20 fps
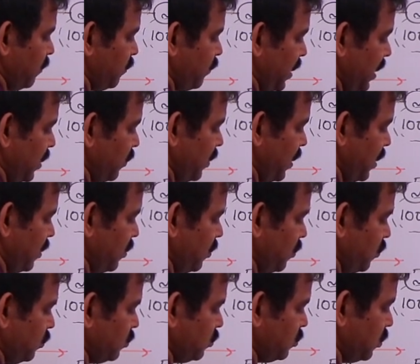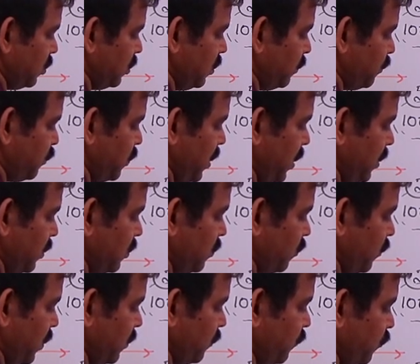pi value
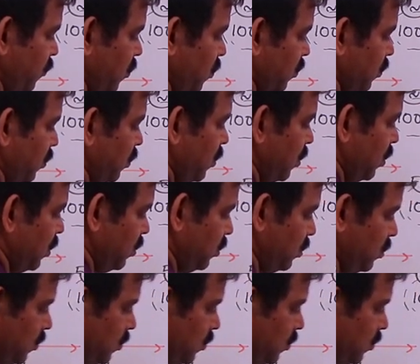3.14. You